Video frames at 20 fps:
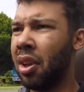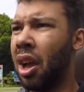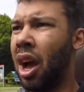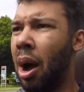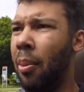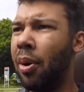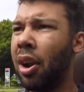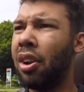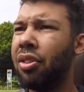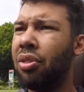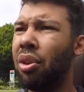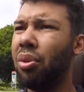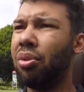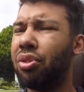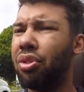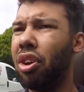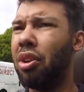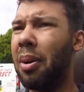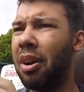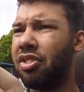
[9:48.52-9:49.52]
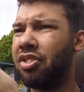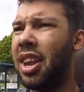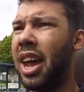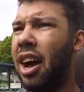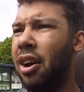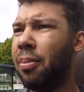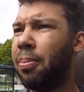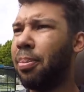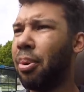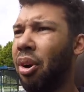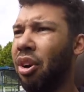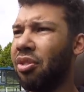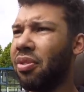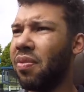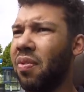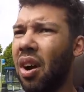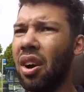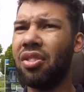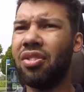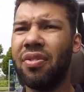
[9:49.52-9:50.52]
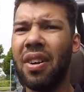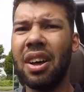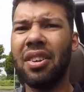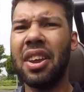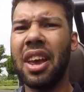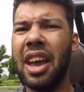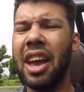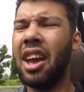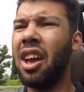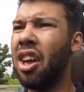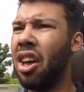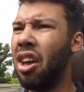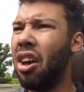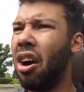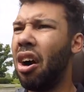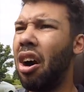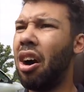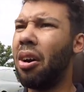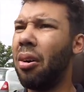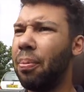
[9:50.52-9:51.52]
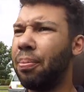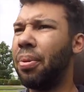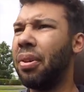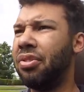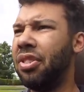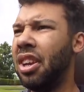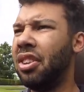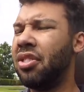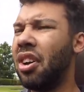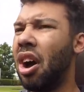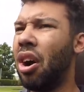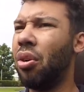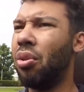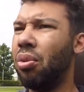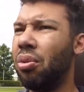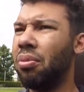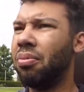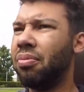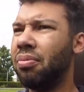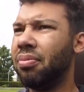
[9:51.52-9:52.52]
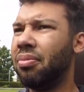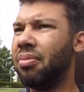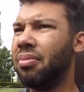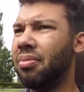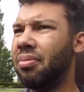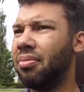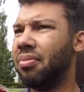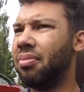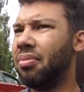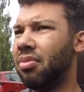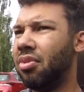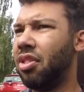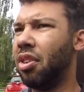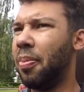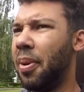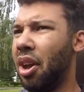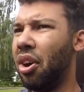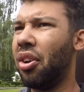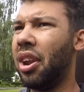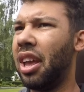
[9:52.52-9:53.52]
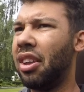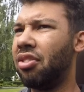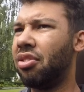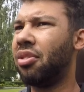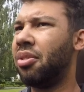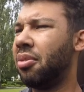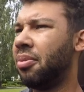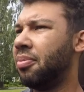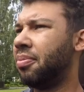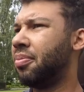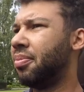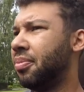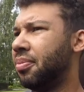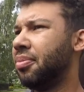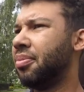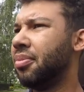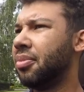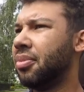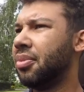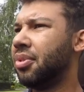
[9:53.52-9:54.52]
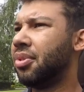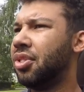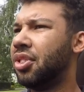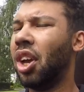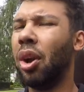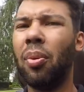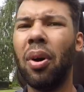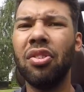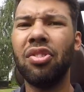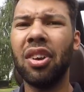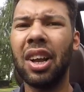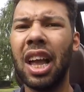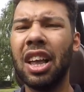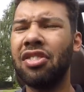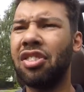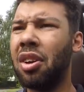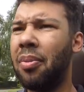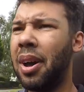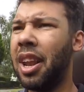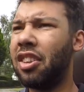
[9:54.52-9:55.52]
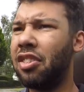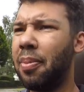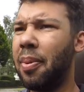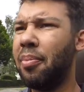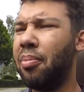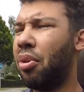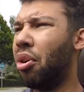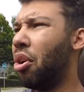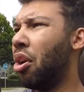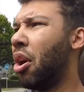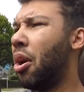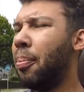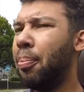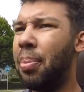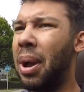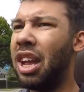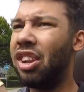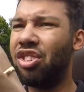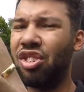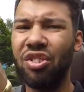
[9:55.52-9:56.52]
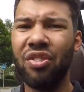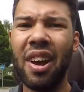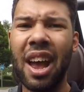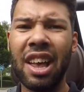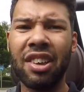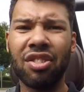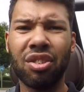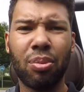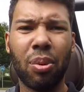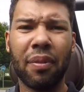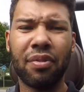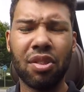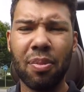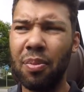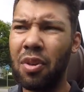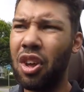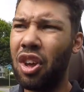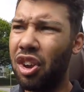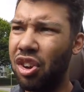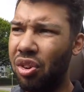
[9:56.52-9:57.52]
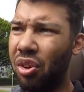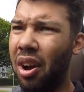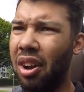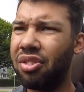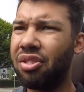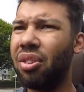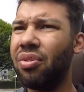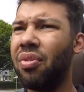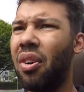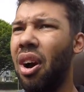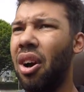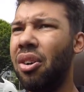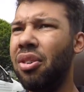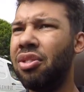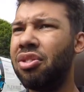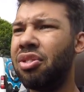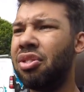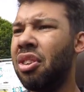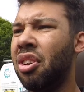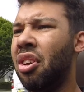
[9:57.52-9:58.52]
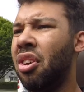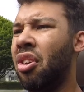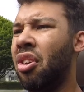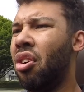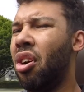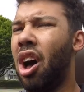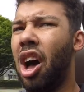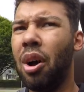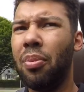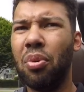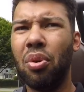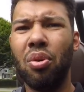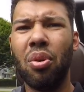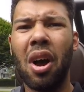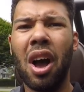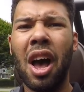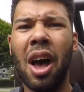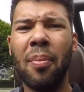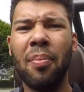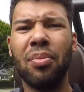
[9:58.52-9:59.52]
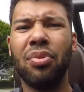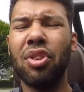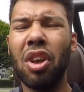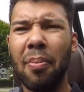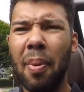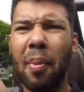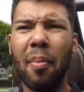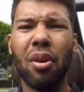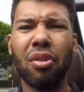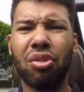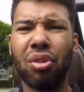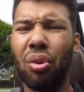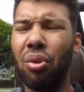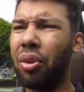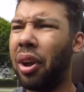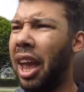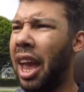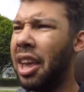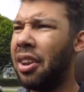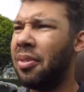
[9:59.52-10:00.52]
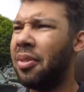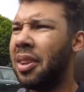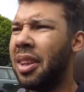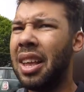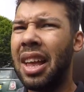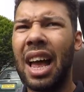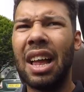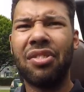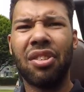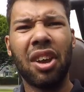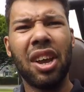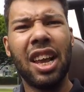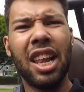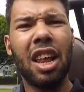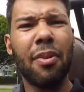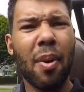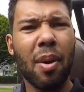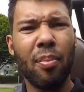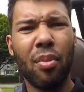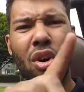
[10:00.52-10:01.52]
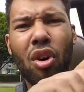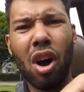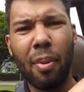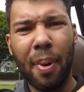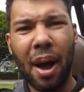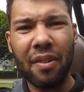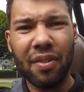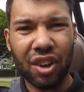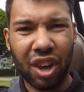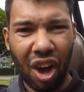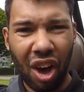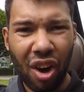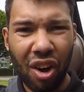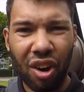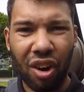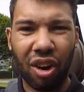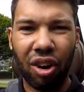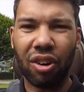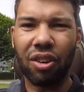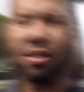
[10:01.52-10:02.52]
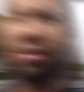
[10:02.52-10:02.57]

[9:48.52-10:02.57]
I'm not going to talk too much now because the roads around here are pretty dull, to be honest. So once I get somewhere that's a bit more picturesque with some nicer roads, I will do a bit more talking and tell you a little bit more about the car.